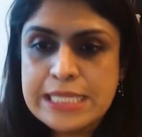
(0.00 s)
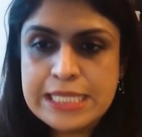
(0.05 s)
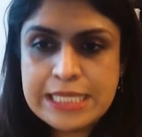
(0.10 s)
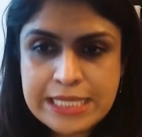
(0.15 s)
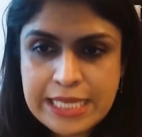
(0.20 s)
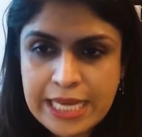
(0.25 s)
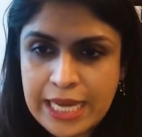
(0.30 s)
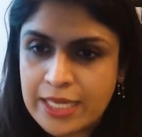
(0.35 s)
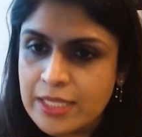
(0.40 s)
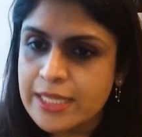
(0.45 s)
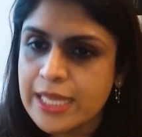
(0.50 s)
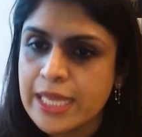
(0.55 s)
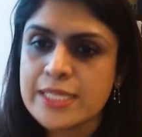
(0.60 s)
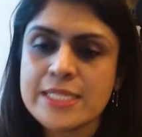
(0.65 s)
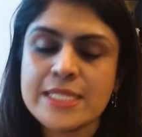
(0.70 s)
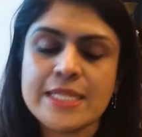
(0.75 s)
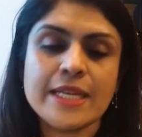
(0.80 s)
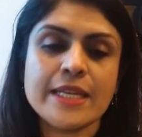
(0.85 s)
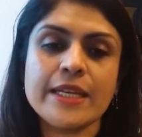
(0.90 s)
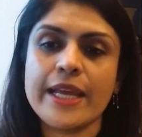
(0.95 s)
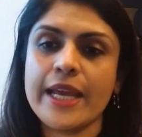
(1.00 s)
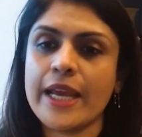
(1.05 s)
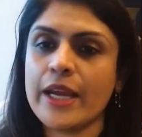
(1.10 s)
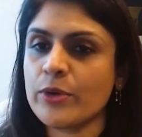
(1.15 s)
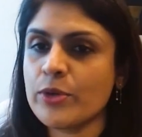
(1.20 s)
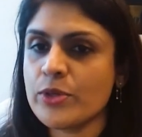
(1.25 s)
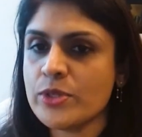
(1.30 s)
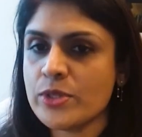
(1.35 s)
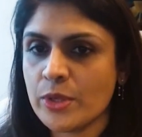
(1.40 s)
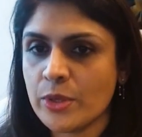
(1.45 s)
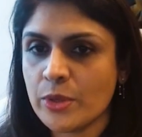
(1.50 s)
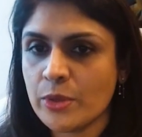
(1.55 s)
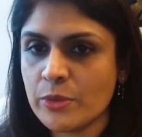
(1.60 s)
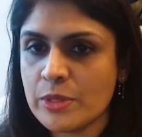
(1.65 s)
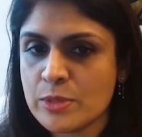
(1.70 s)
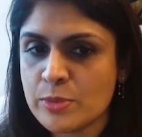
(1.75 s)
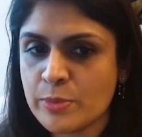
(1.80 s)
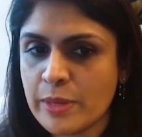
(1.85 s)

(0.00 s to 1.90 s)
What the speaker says: detect that DNA or so as